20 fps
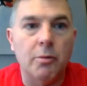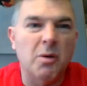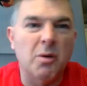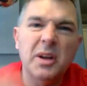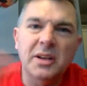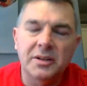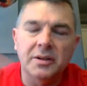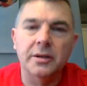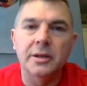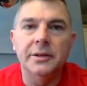We'll
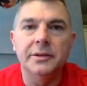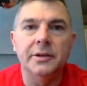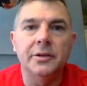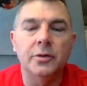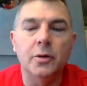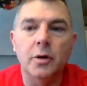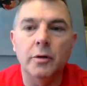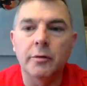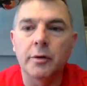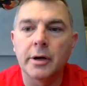wait till this
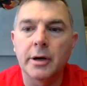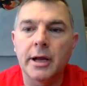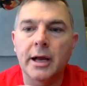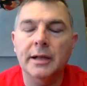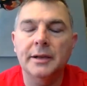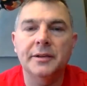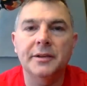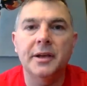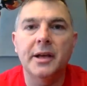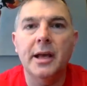is over. And
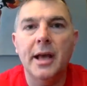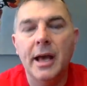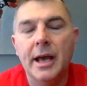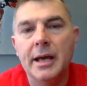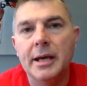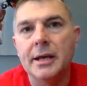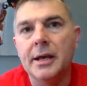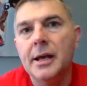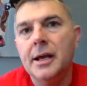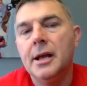I'd say,
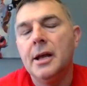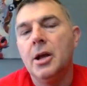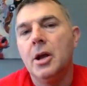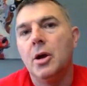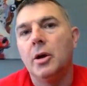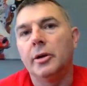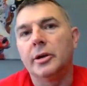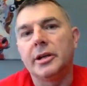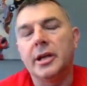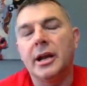hey,
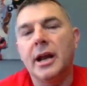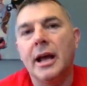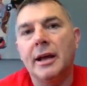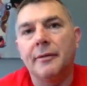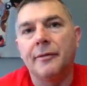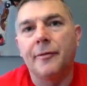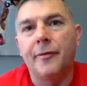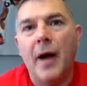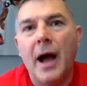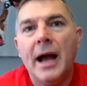can I
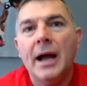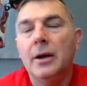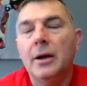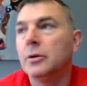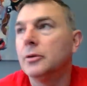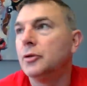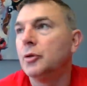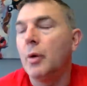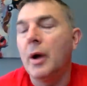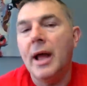
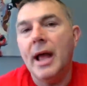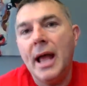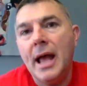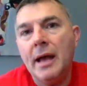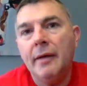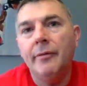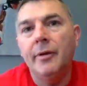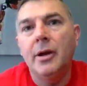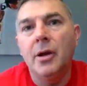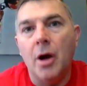file? Do I
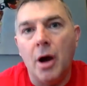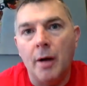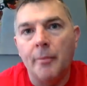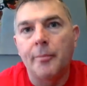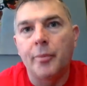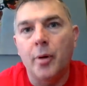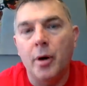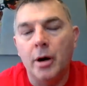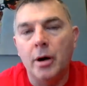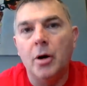have a,
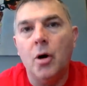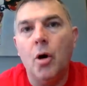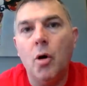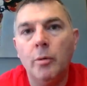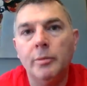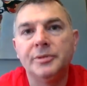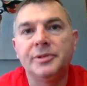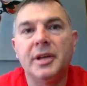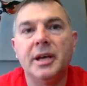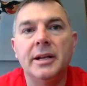a
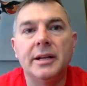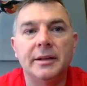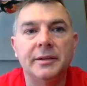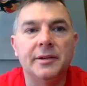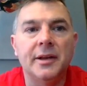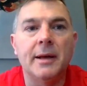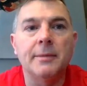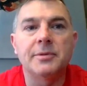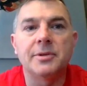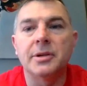homestead
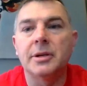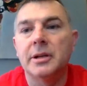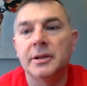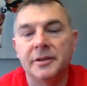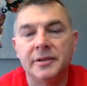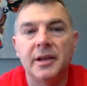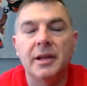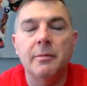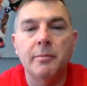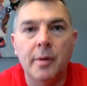exemption in
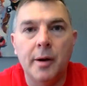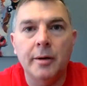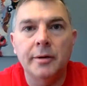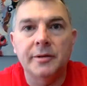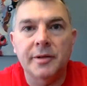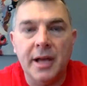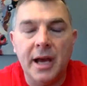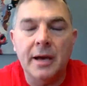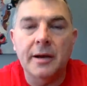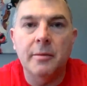St.
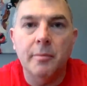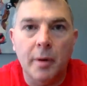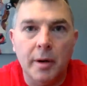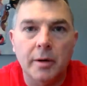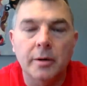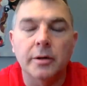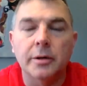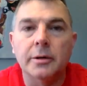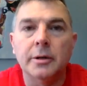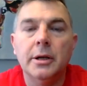Mary's County,
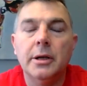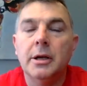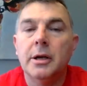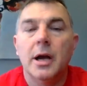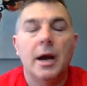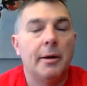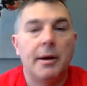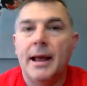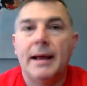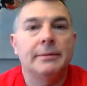Maryland?
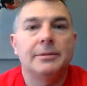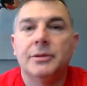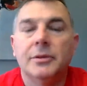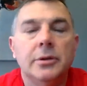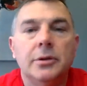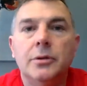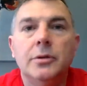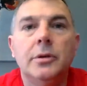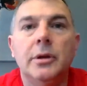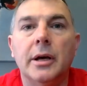I would
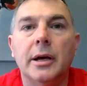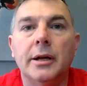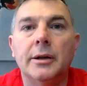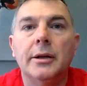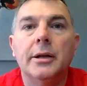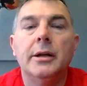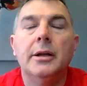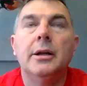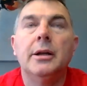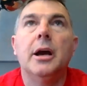absolutely do that.
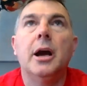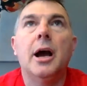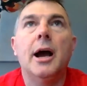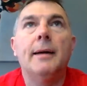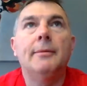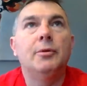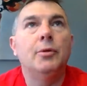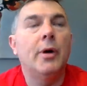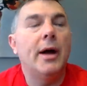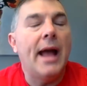
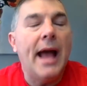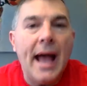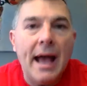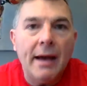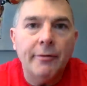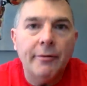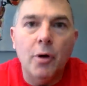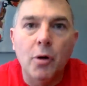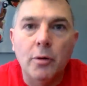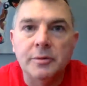Uh, do I
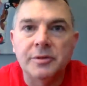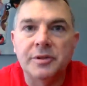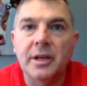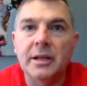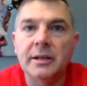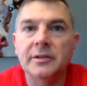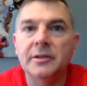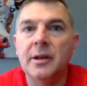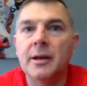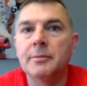have a homestead
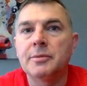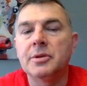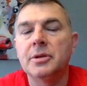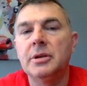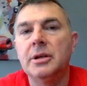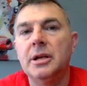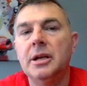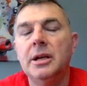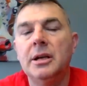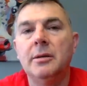
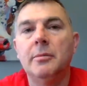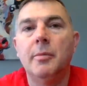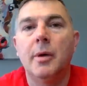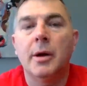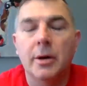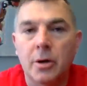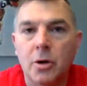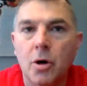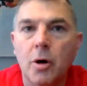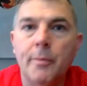exemption in
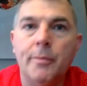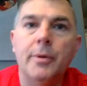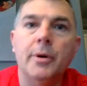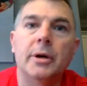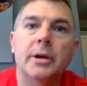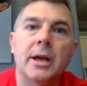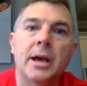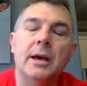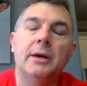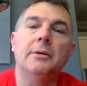
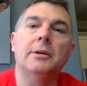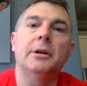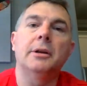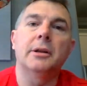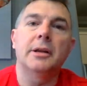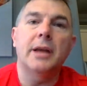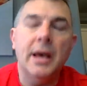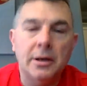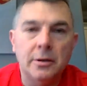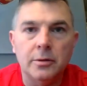Maricopa County,
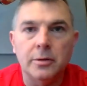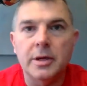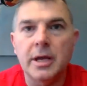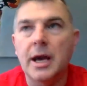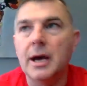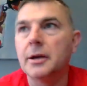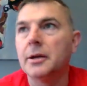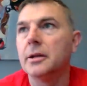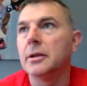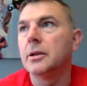Kendall
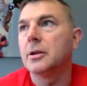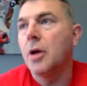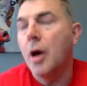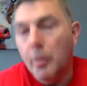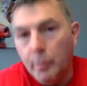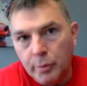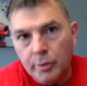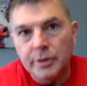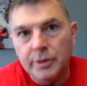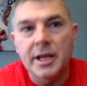County,
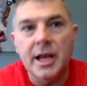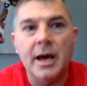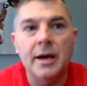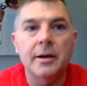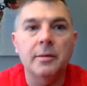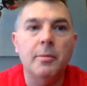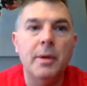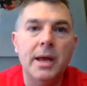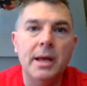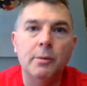Cumberland
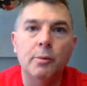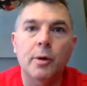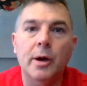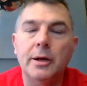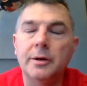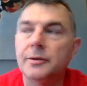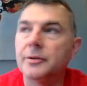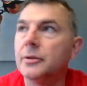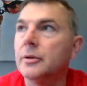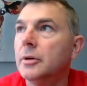County, Maine, where I
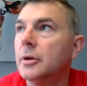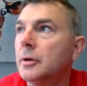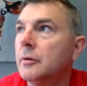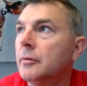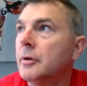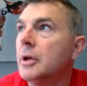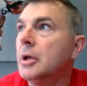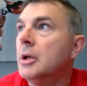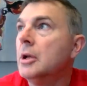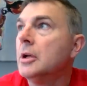used to live?
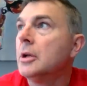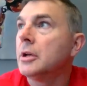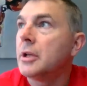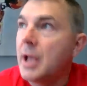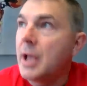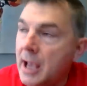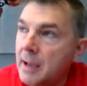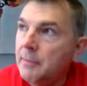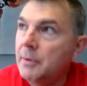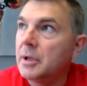
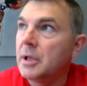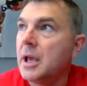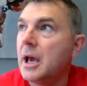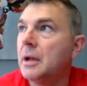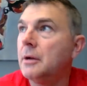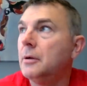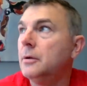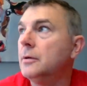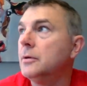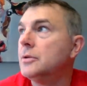Camden
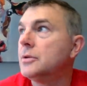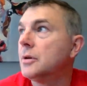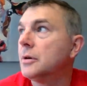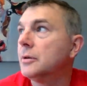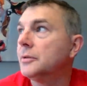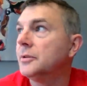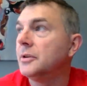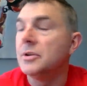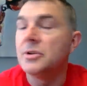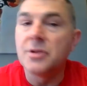County, New
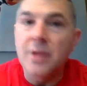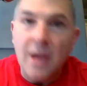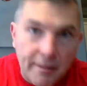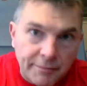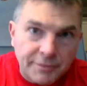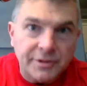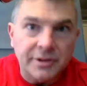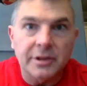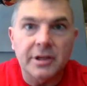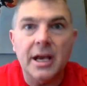Jersey,
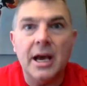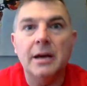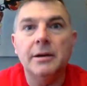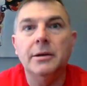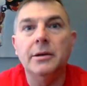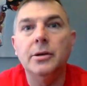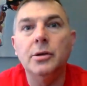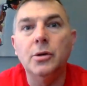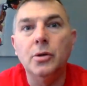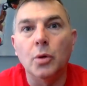Jefferson
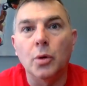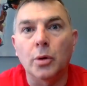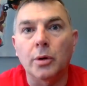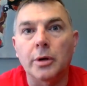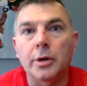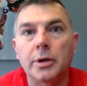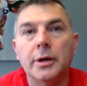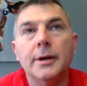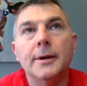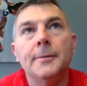County, New
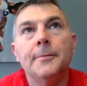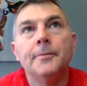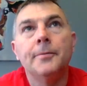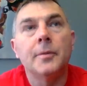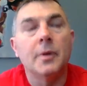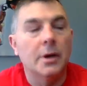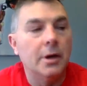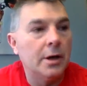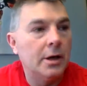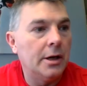York.
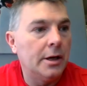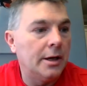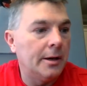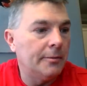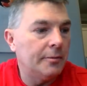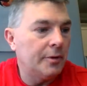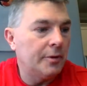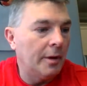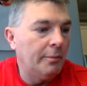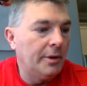Uh,
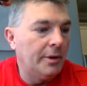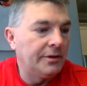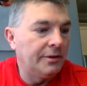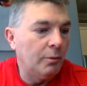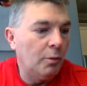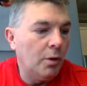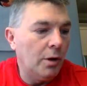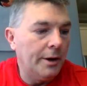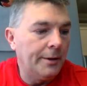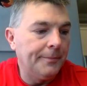I'm
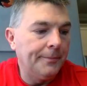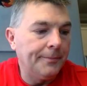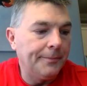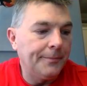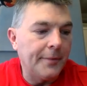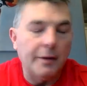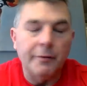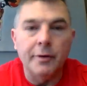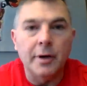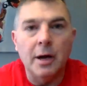missing one.
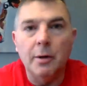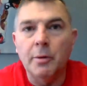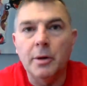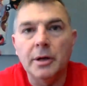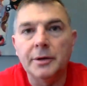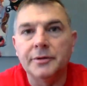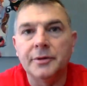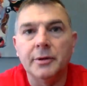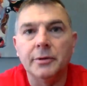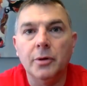I forgot what
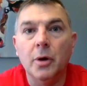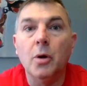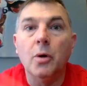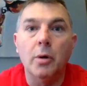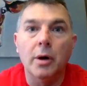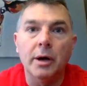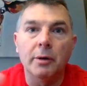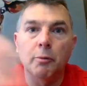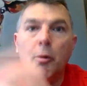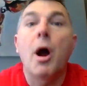else. was.
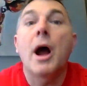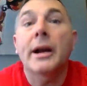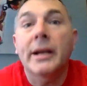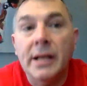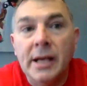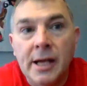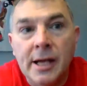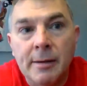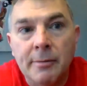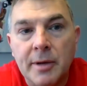Oh, uh,
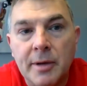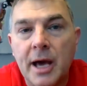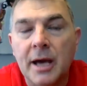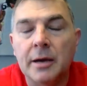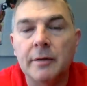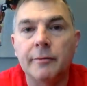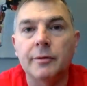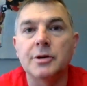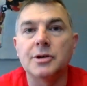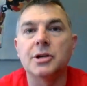Rockingham
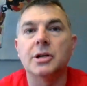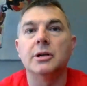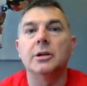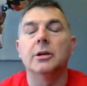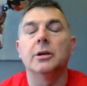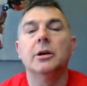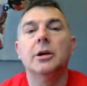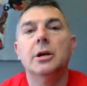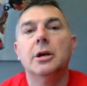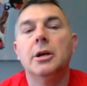County,
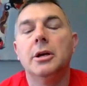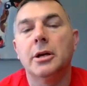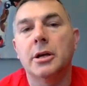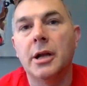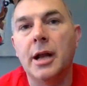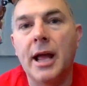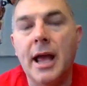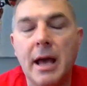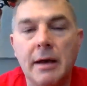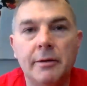Virginia.
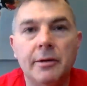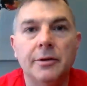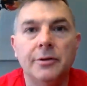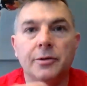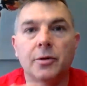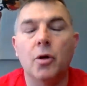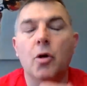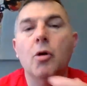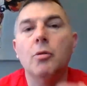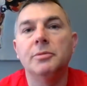Can I have? Is
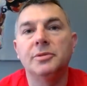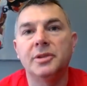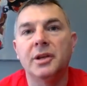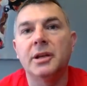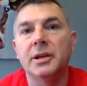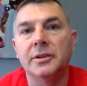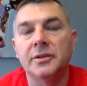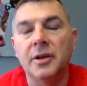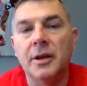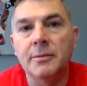there a homestead
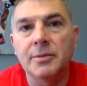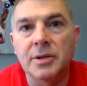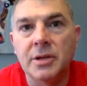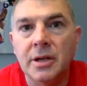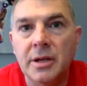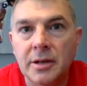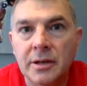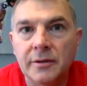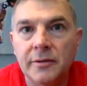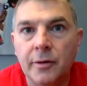exemption
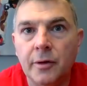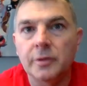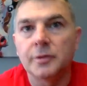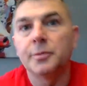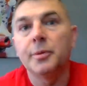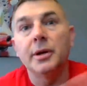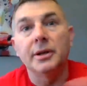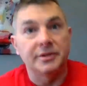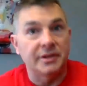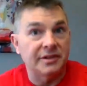in these various
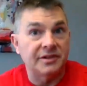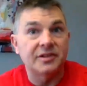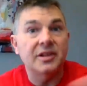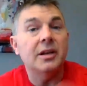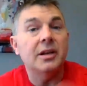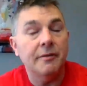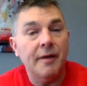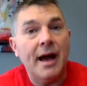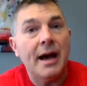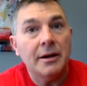places? The
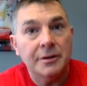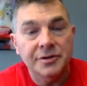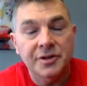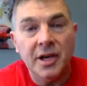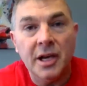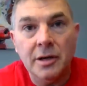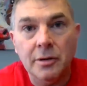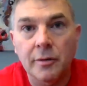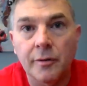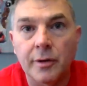city of
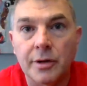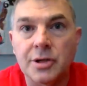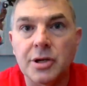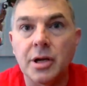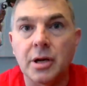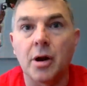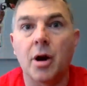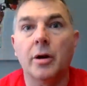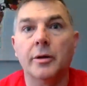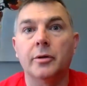Alexandria,
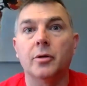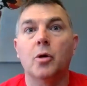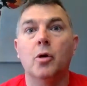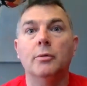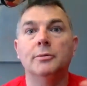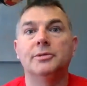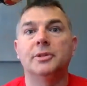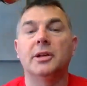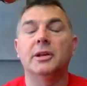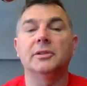Virginia. Are there
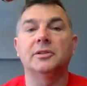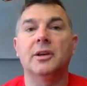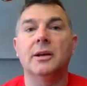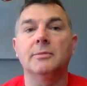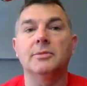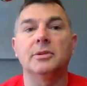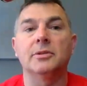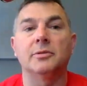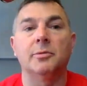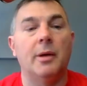homestead
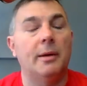exemptions?